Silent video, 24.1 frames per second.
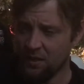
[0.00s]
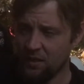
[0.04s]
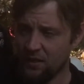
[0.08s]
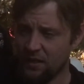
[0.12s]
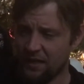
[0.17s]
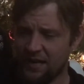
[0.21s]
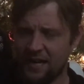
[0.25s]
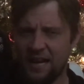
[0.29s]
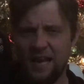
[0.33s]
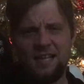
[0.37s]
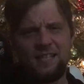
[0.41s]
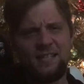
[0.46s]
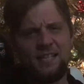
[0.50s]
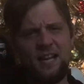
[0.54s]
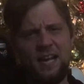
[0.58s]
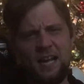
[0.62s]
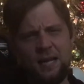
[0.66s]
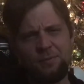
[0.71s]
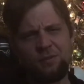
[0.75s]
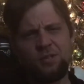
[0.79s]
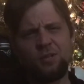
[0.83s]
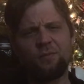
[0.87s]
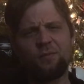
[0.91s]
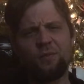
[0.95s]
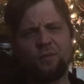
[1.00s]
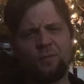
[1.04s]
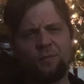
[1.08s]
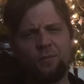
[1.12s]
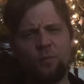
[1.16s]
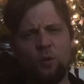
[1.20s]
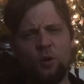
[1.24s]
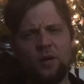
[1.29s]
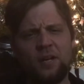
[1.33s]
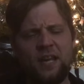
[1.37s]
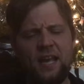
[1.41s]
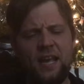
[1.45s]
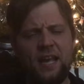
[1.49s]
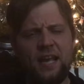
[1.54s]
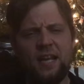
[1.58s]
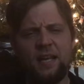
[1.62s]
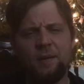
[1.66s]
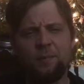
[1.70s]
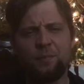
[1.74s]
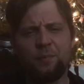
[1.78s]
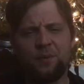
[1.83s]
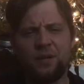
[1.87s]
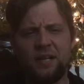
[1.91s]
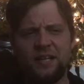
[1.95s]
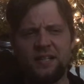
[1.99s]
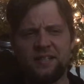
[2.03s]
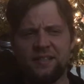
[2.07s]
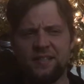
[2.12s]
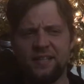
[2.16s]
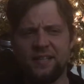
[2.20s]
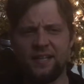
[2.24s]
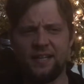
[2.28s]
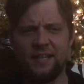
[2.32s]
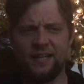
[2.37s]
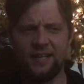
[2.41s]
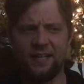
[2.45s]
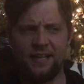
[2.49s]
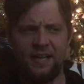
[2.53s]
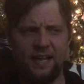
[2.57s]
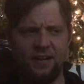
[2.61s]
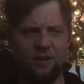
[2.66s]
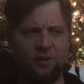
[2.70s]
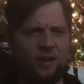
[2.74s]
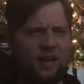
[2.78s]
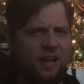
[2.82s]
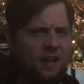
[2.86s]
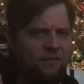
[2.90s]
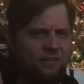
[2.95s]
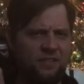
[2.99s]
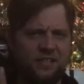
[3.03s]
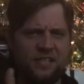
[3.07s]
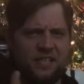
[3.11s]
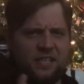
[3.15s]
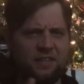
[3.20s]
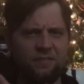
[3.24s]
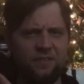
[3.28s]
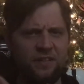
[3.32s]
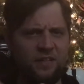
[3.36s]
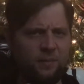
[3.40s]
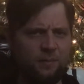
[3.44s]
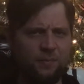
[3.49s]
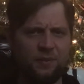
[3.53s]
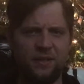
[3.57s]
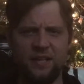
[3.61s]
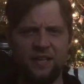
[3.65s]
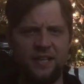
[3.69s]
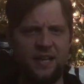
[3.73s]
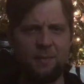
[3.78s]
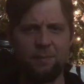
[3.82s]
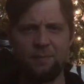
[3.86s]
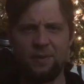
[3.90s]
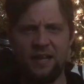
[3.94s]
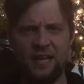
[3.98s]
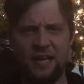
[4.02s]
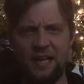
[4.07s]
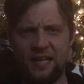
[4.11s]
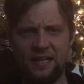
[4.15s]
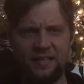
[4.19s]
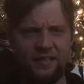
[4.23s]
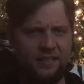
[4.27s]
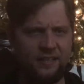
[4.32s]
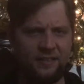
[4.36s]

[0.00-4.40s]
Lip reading: It has an option for 4K, but I don't have a TV to play that back,